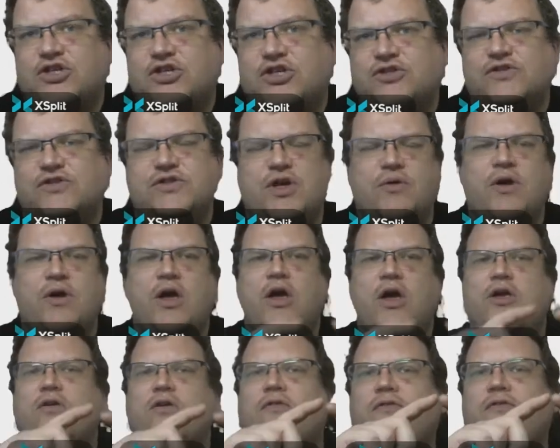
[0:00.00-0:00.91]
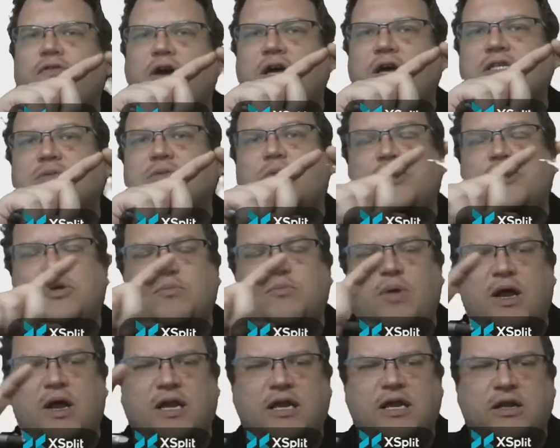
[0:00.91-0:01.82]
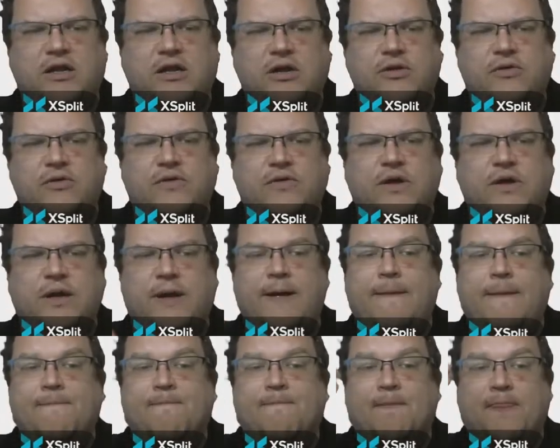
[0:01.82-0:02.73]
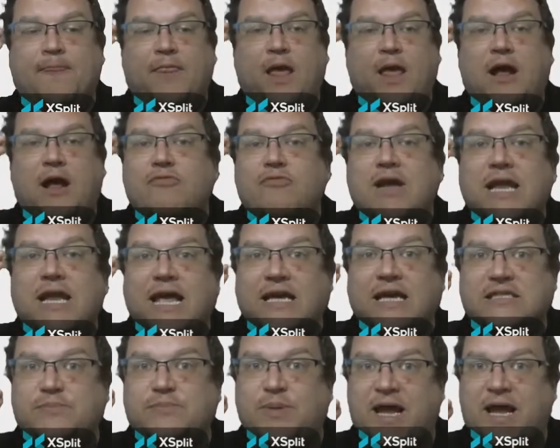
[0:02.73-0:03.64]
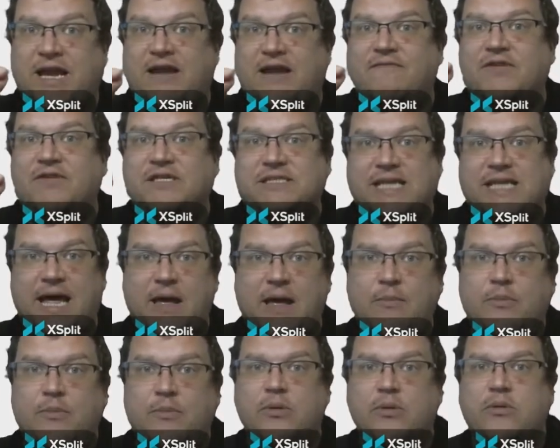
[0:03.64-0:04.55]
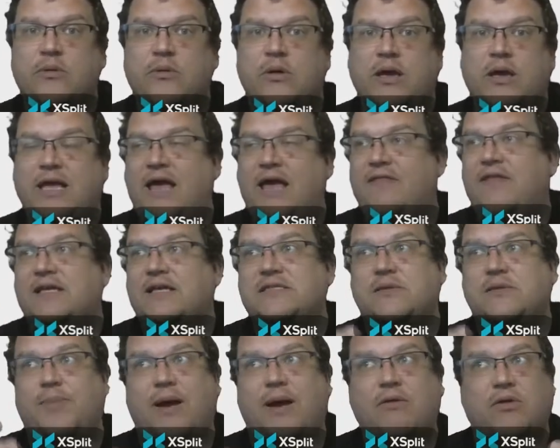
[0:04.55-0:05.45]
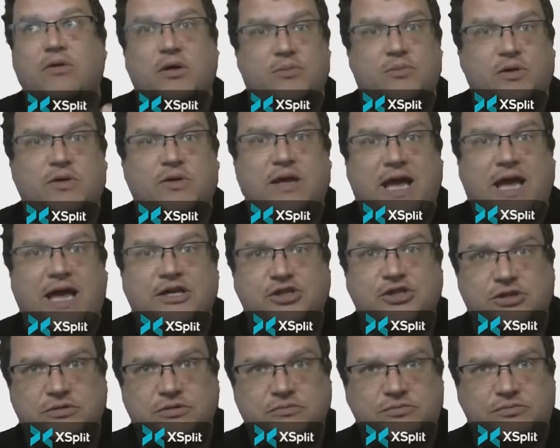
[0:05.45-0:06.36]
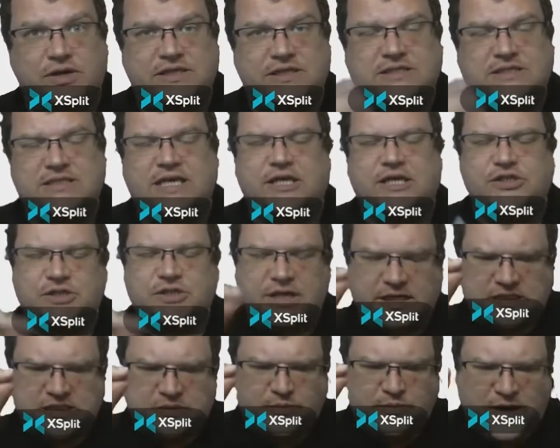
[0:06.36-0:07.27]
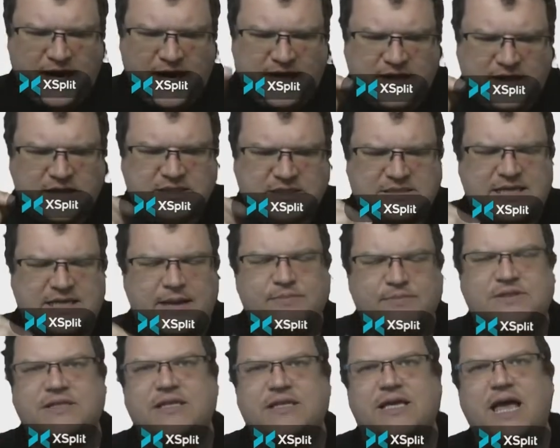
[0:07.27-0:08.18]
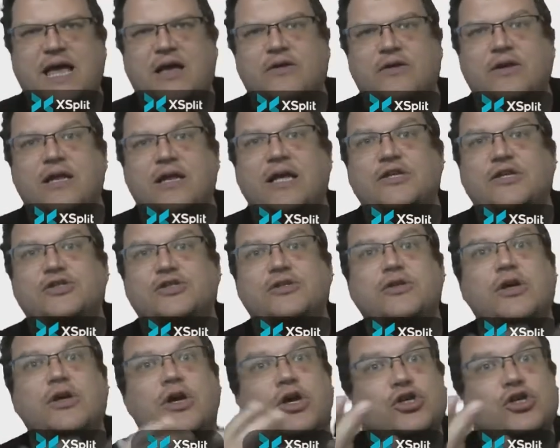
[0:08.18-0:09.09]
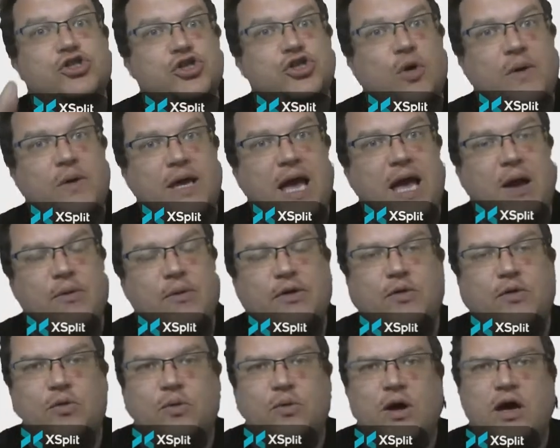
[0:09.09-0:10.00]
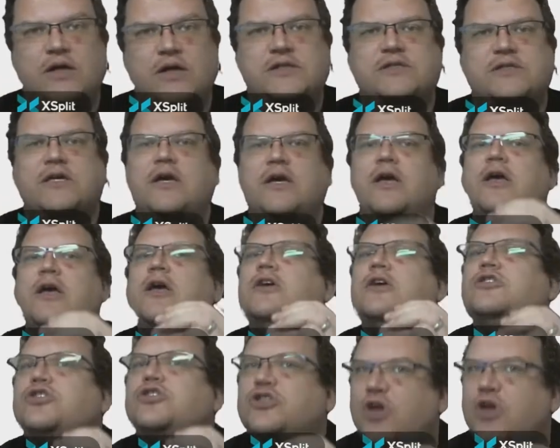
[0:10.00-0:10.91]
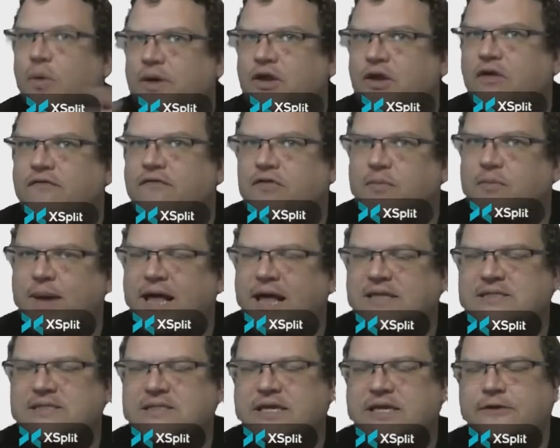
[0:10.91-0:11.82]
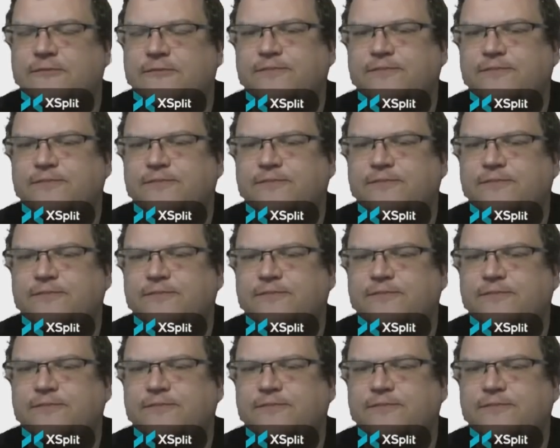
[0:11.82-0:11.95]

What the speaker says: So your first one you might include and really explain every step. Again, that's about communication, presentation, explaining the steps in the calculation, showing how it all works, showing off your math skill,